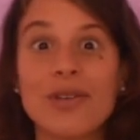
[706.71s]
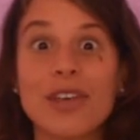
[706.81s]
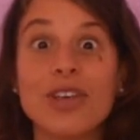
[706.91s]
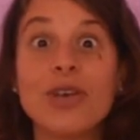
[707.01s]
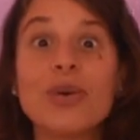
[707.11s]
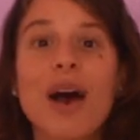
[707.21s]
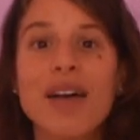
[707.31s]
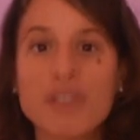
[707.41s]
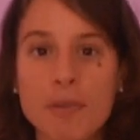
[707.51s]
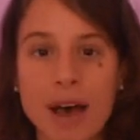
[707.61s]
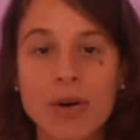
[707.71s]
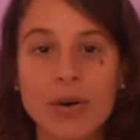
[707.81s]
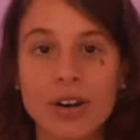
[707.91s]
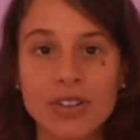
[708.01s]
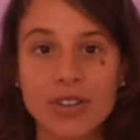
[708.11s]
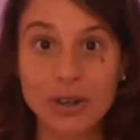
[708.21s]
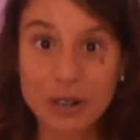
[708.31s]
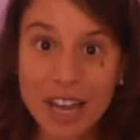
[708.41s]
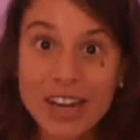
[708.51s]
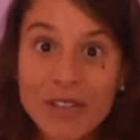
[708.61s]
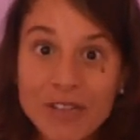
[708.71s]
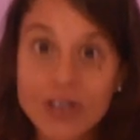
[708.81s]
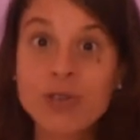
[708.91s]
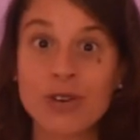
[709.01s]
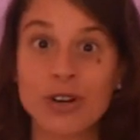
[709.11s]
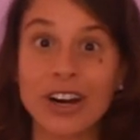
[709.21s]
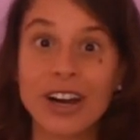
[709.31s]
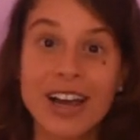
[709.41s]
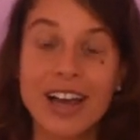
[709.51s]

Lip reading: that you have the power to create your future